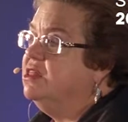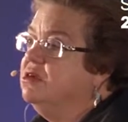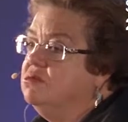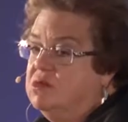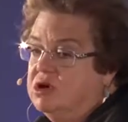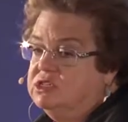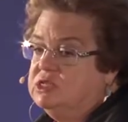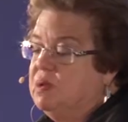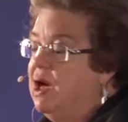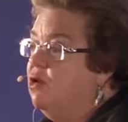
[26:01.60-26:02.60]
the most
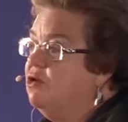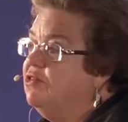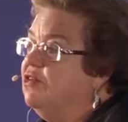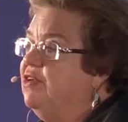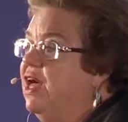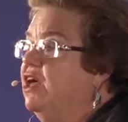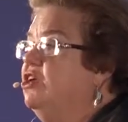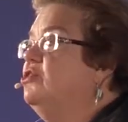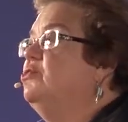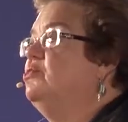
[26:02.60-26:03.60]
powerful
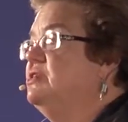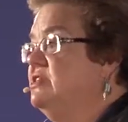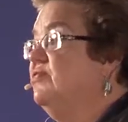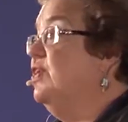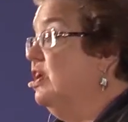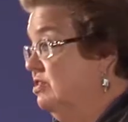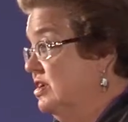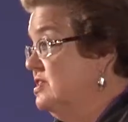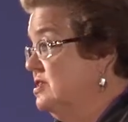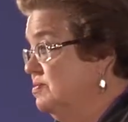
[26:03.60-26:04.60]
value was
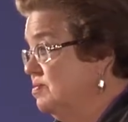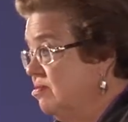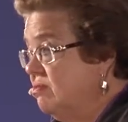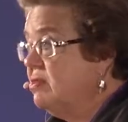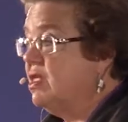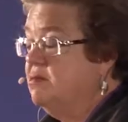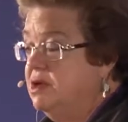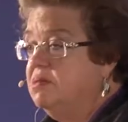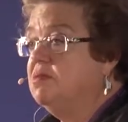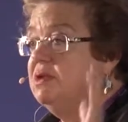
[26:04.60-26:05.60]
fairness.
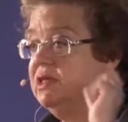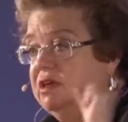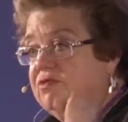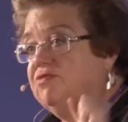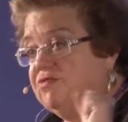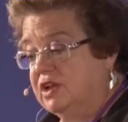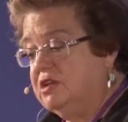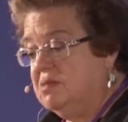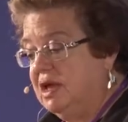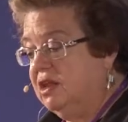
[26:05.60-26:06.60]
People believed
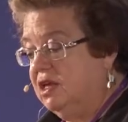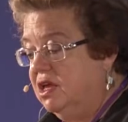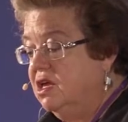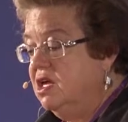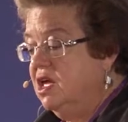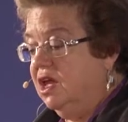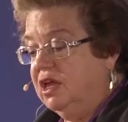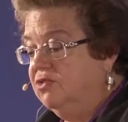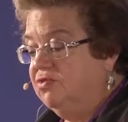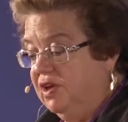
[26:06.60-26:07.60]
fundamentally
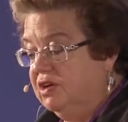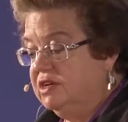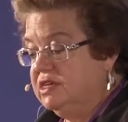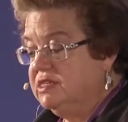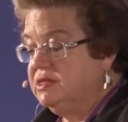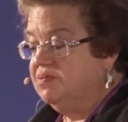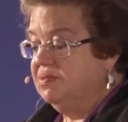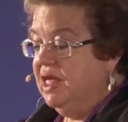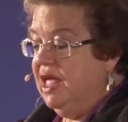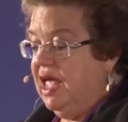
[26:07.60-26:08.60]
in fairness.
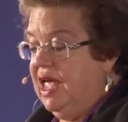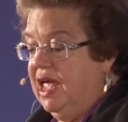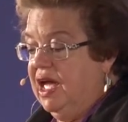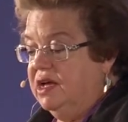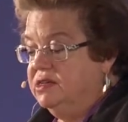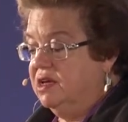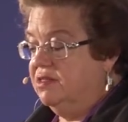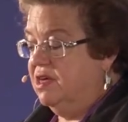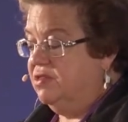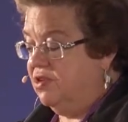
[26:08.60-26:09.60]
And
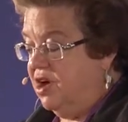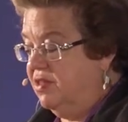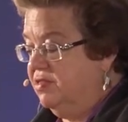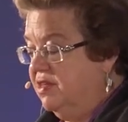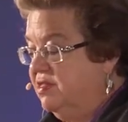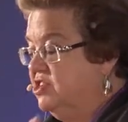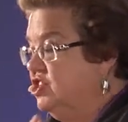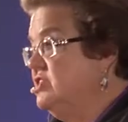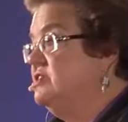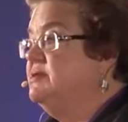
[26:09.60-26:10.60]
they thought that the
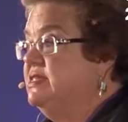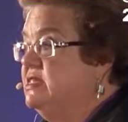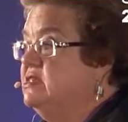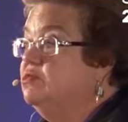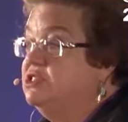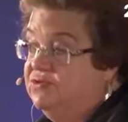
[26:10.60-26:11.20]
justice system was